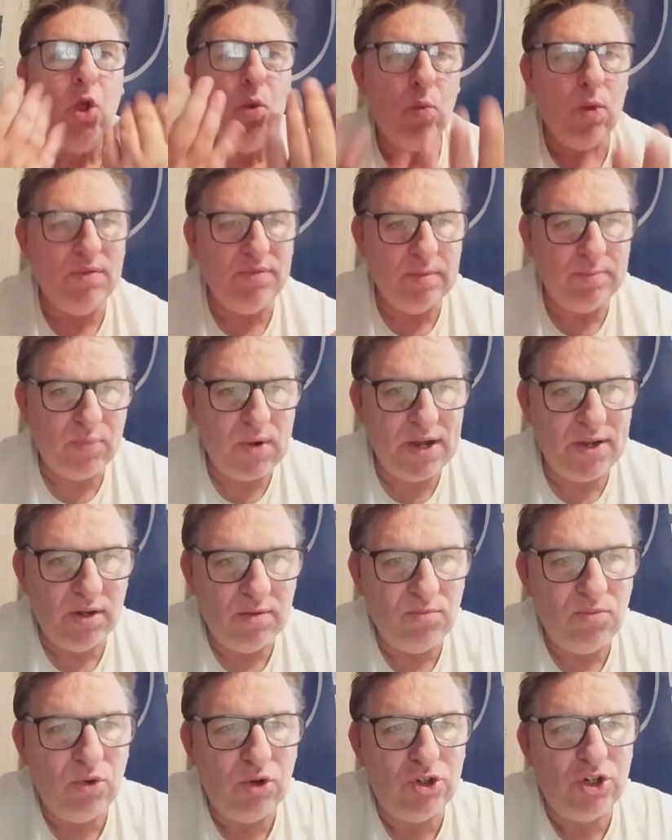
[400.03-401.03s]
whether
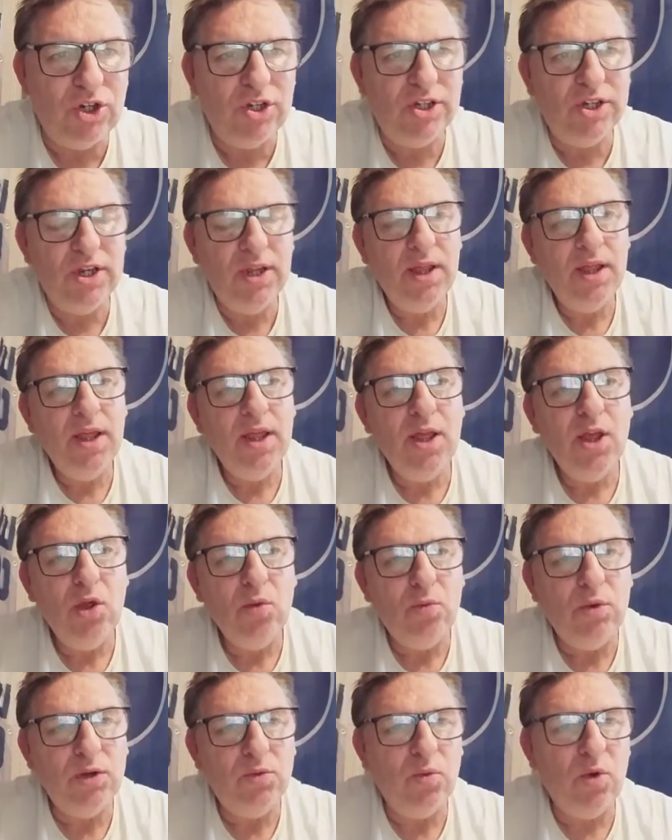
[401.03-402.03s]
Brendan Rodgers
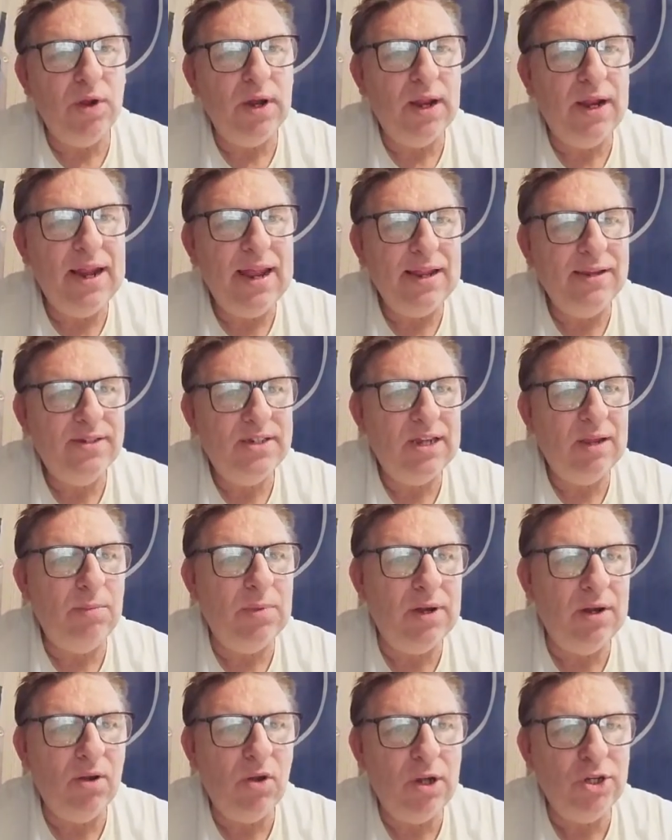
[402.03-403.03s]
would want to let
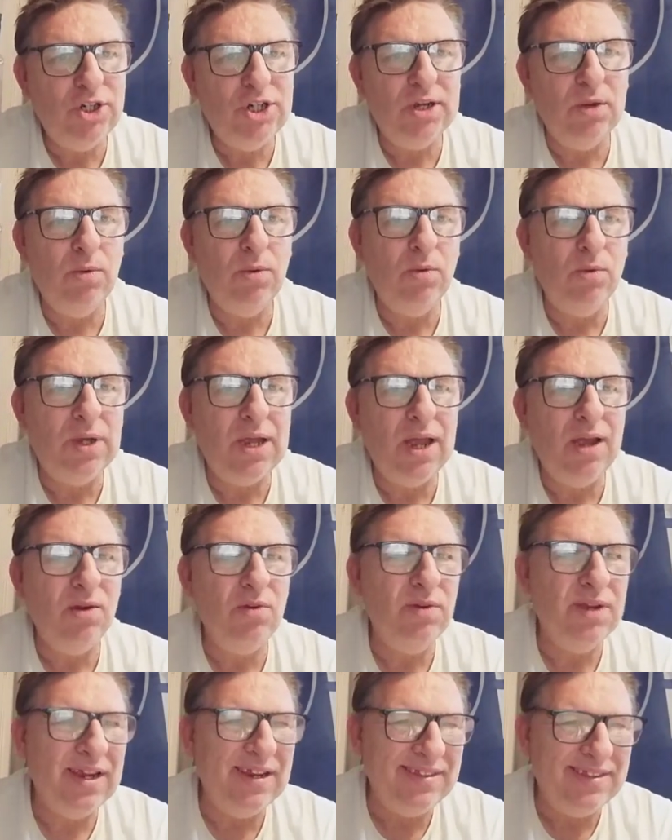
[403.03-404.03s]
someone like Chilwell
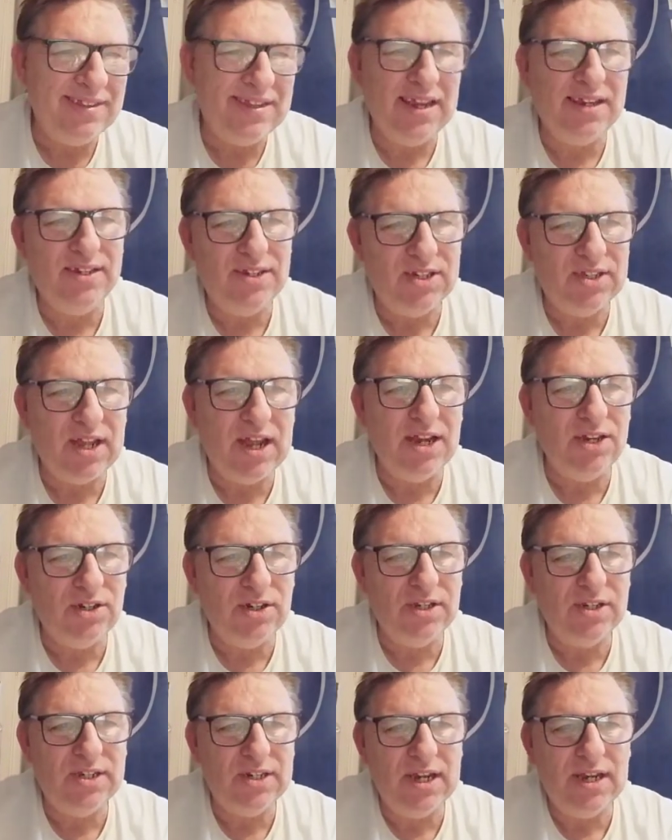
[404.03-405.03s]
go at this stage of
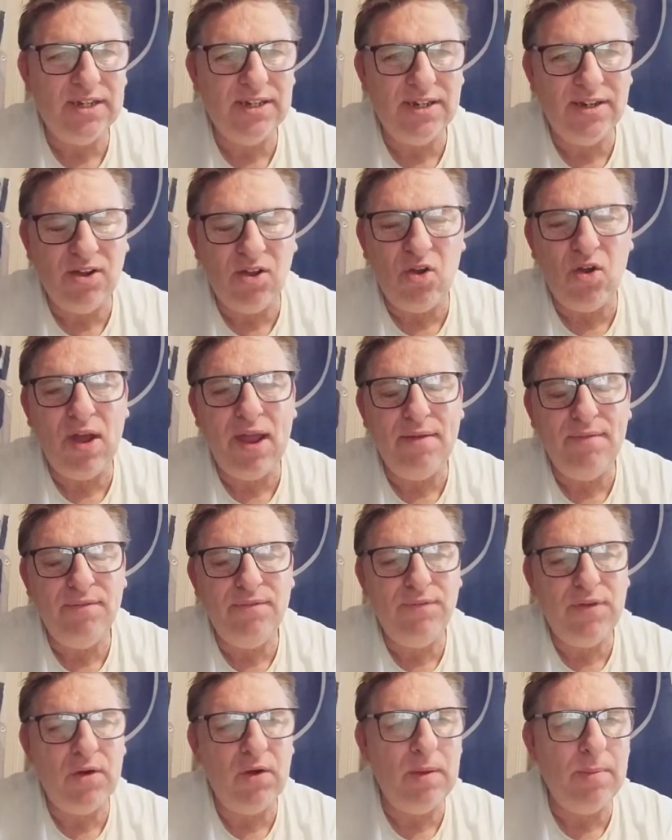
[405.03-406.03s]
the season, I
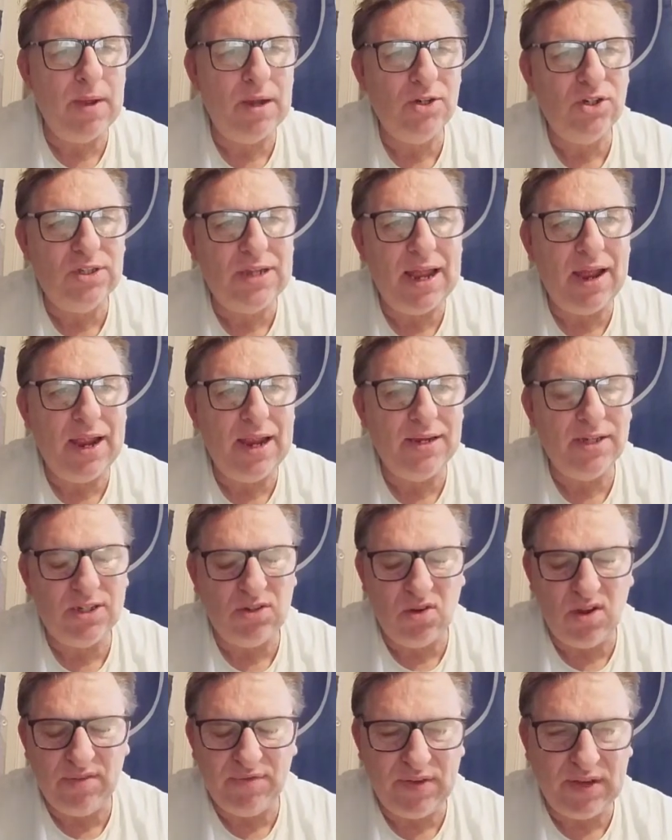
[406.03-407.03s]
very much doubt it.
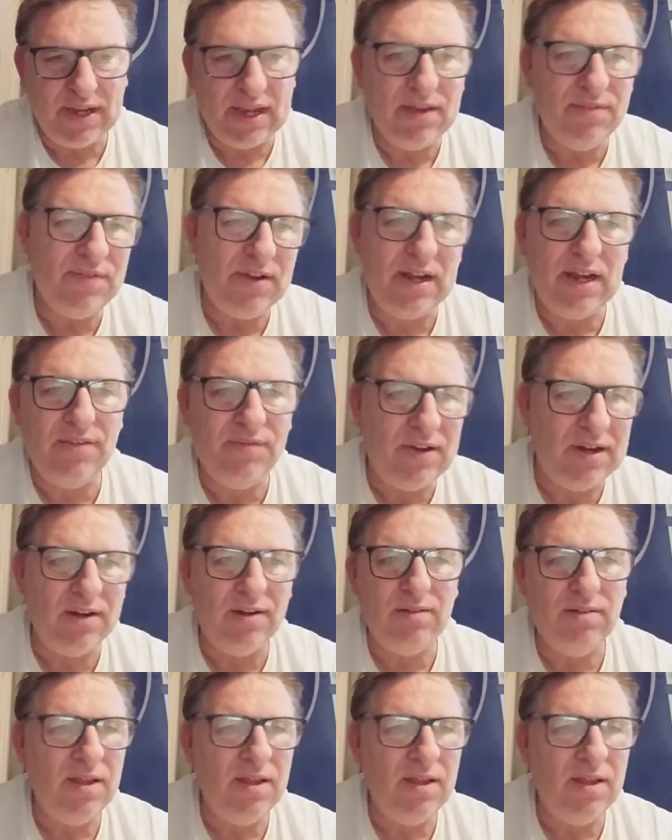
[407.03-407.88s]
So I think, if anything,